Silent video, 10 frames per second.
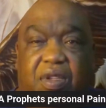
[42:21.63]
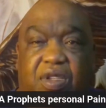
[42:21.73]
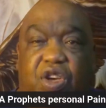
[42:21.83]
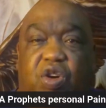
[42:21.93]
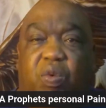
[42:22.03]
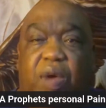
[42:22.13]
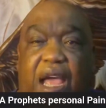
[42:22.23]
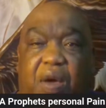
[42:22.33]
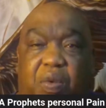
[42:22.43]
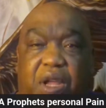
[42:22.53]
joke
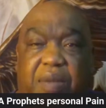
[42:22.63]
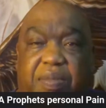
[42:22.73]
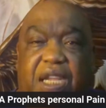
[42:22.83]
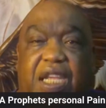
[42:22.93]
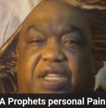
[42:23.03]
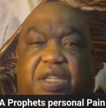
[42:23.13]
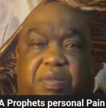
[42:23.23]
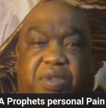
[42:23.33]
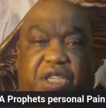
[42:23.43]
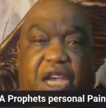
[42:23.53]
around with him, teach
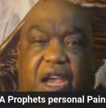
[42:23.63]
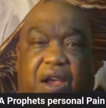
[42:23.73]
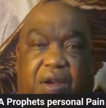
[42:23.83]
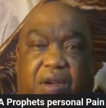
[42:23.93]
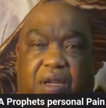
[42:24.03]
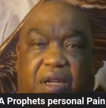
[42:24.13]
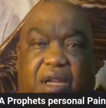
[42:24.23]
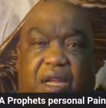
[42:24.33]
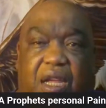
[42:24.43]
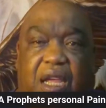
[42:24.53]
him, share,
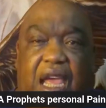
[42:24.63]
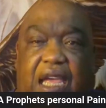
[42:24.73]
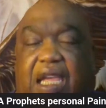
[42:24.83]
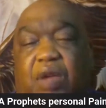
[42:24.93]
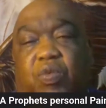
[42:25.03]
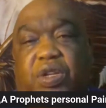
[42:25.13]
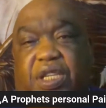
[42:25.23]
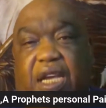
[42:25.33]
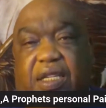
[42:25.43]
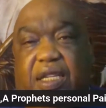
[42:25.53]
and get
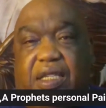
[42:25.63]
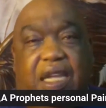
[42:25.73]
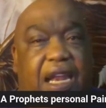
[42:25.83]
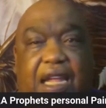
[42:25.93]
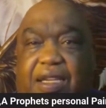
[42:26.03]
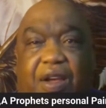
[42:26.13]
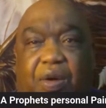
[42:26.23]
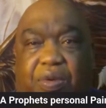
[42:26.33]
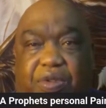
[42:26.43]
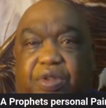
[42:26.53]
rejected. Can I
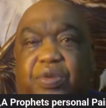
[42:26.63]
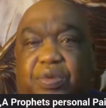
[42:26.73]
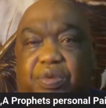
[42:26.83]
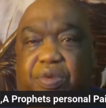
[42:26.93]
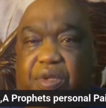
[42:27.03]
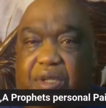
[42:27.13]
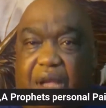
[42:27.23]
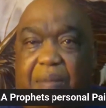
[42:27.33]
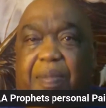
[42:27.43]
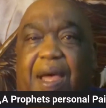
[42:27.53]
talk to
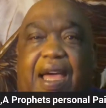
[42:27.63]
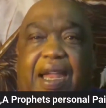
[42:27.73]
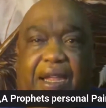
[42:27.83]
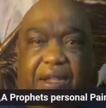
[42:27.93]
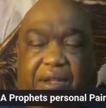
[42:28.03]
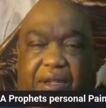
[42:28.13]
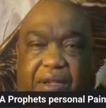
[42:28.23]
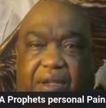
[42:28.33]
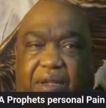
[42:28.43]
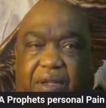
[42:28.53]
somebody
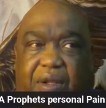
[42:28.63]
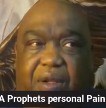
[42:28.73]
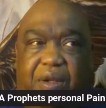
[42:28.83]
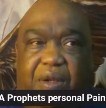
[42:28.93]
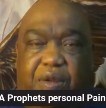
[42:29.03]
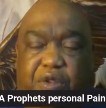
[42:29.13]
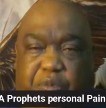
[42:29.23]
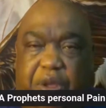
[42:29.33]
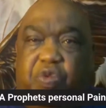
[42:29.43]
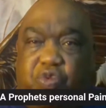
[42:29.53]
who's
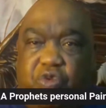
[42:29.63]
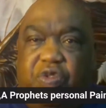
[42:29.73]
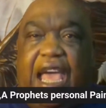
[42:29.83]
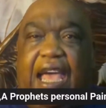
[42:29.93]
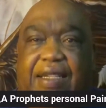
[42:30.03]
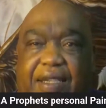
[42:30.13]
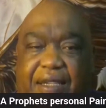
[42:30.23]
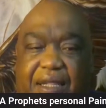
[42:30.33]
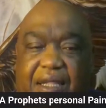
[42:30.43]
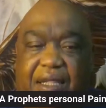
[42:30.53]
been through that
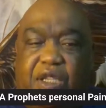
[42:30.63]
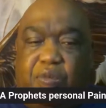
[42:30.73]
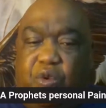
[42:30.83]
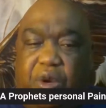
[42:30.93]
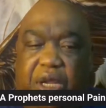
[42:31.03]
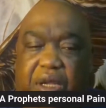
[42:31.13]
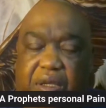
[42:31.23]
this morning?